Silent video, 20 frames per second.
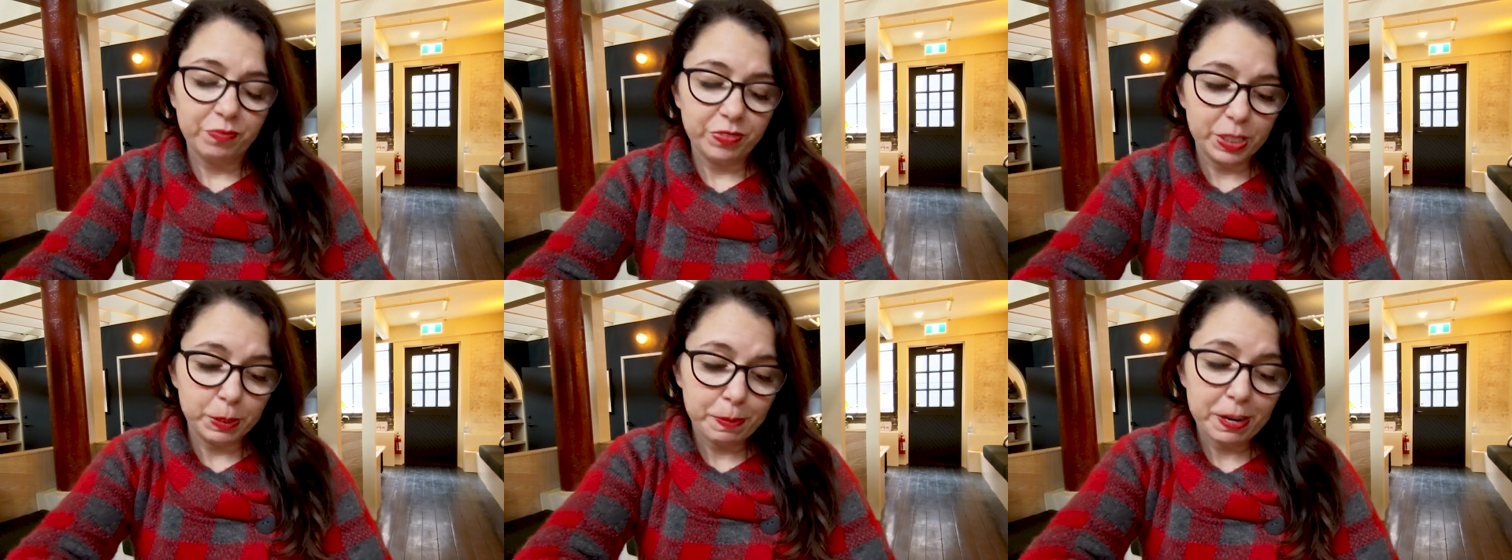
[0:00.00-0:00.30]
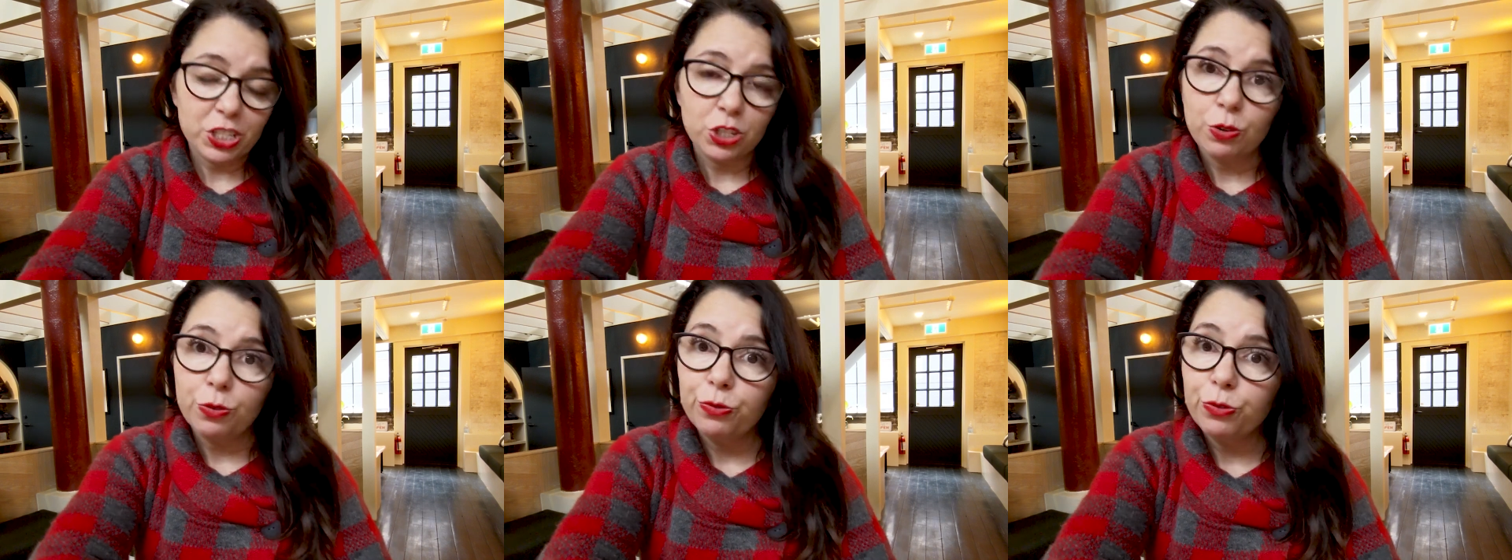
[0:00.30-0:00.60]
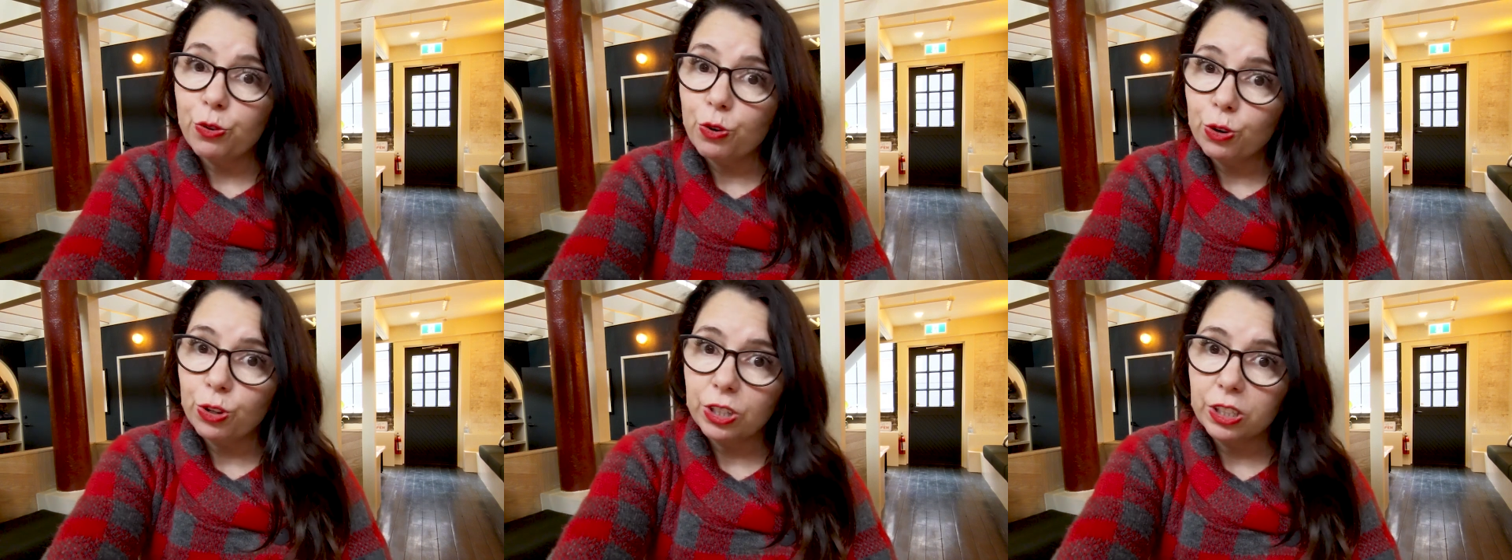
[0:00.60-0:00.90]
special
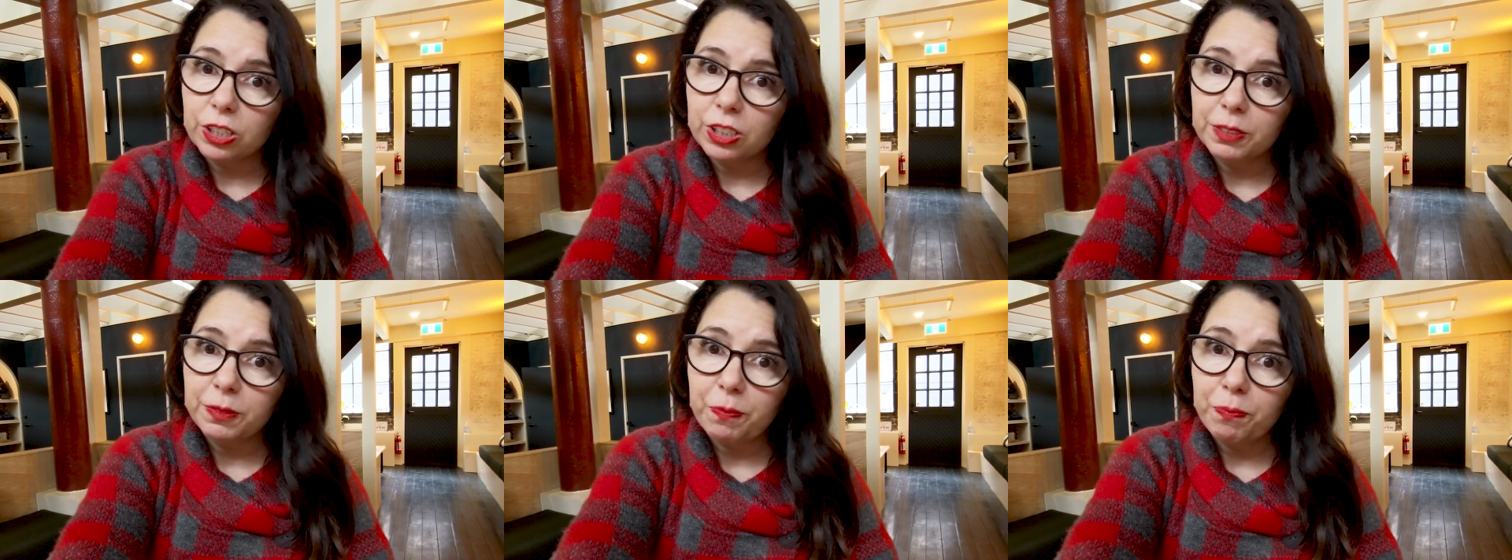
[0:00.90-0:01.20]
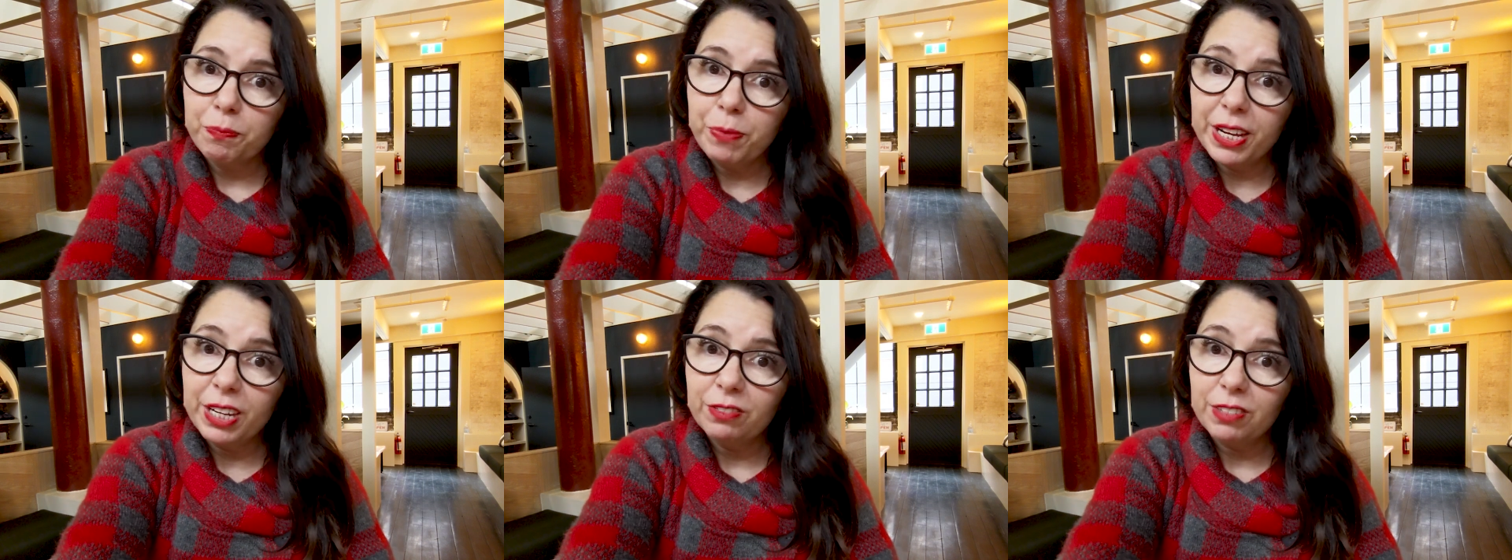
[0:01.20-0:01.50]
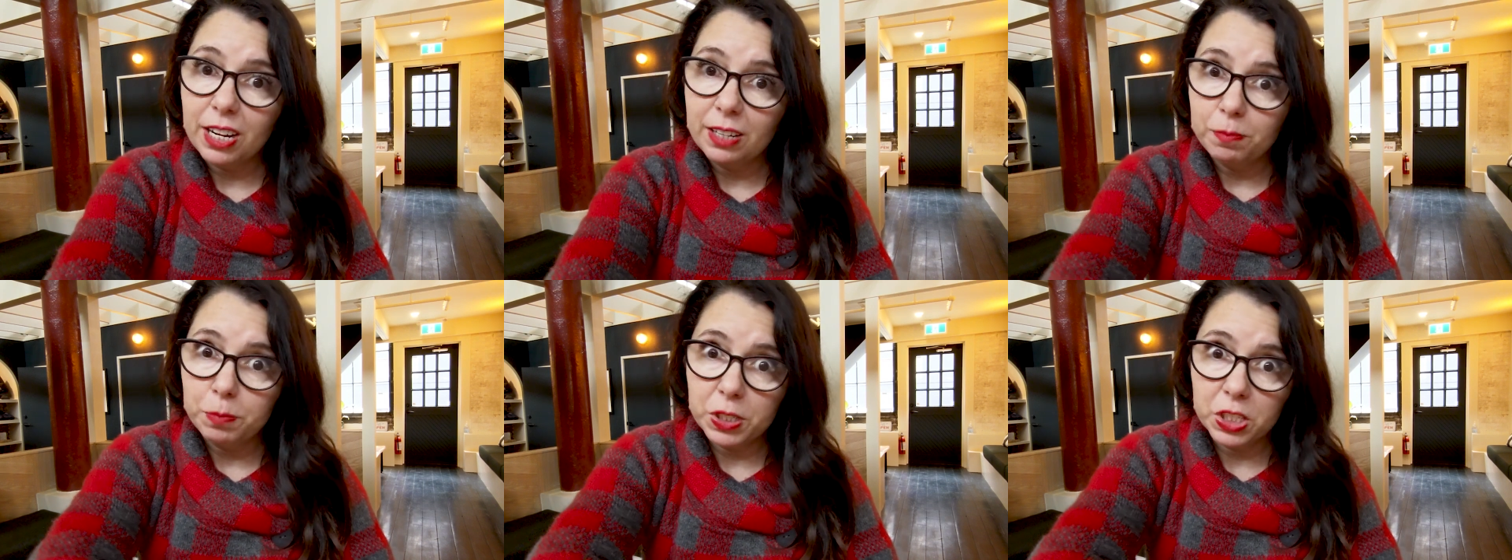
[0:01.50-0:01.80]
for bacon
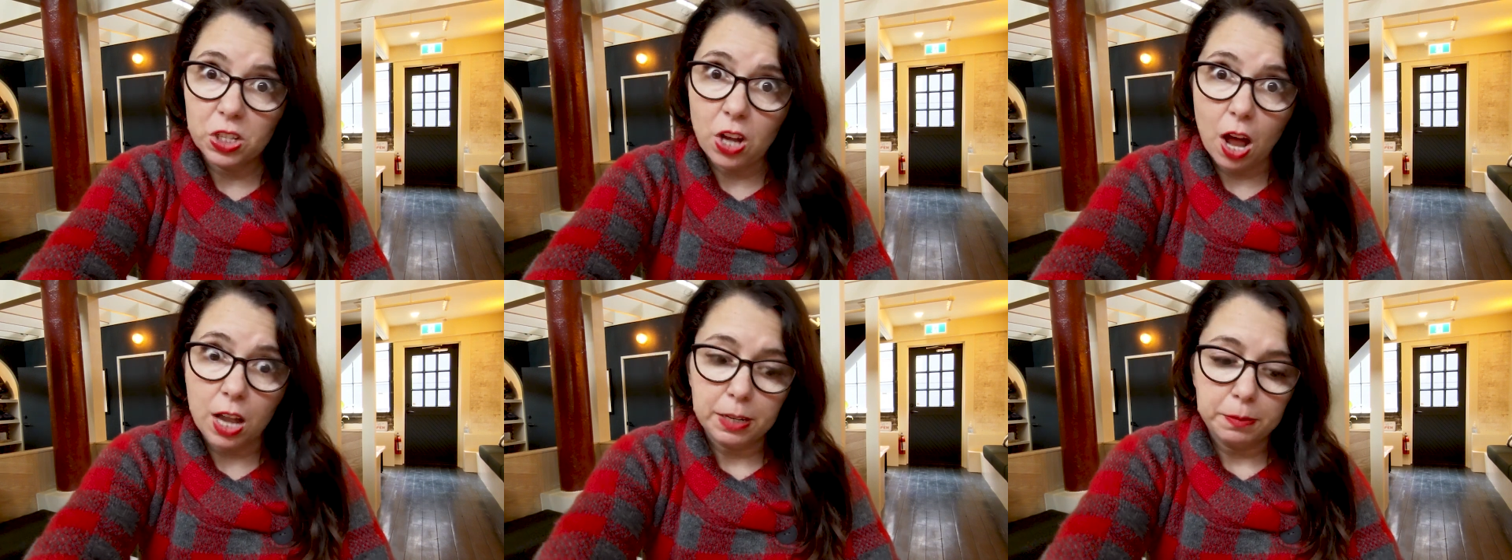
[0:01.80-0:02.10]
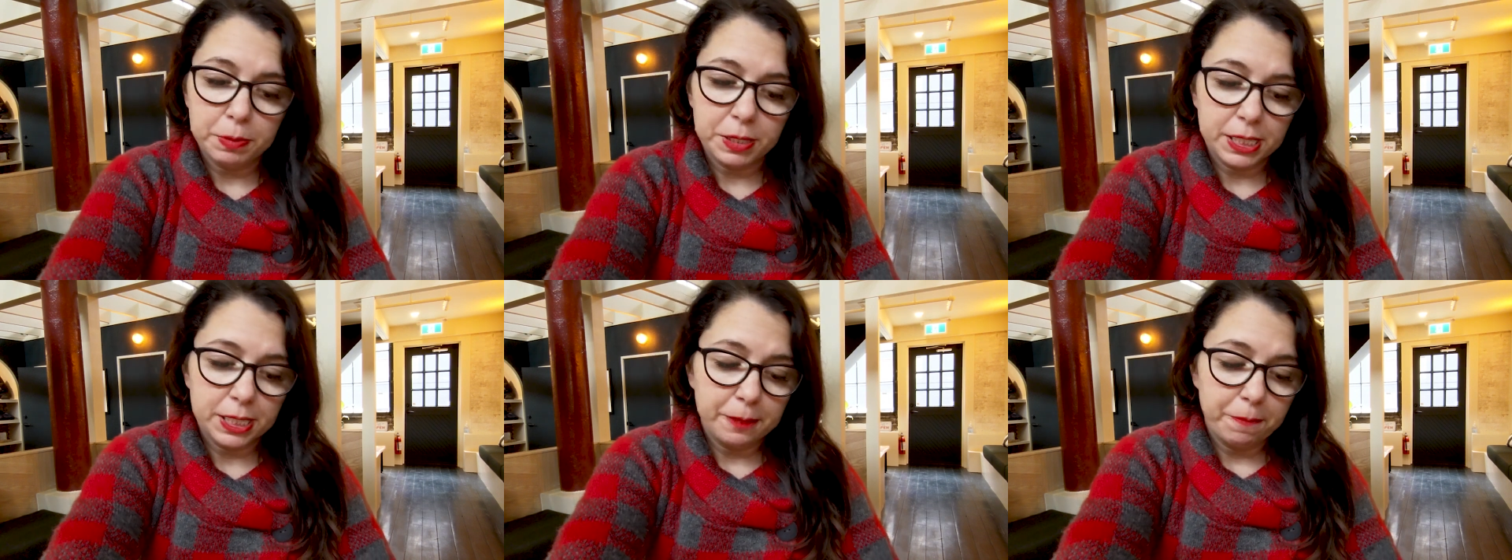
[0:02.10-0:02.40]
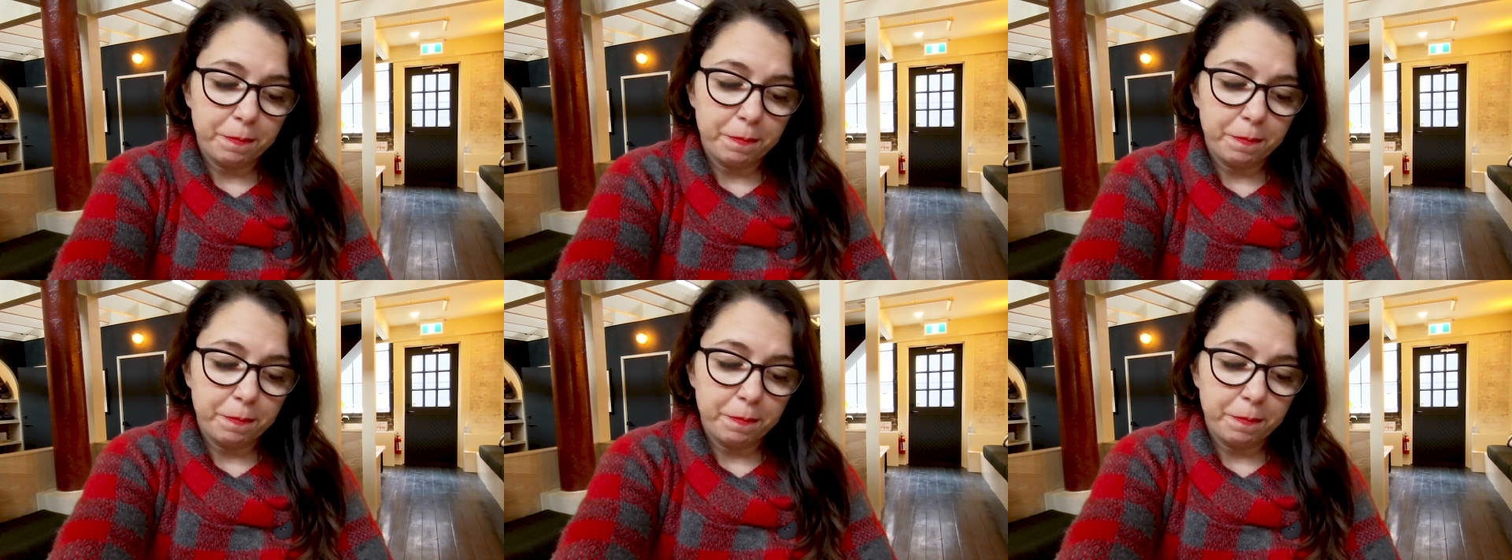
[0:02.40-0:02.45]
wrap scallops.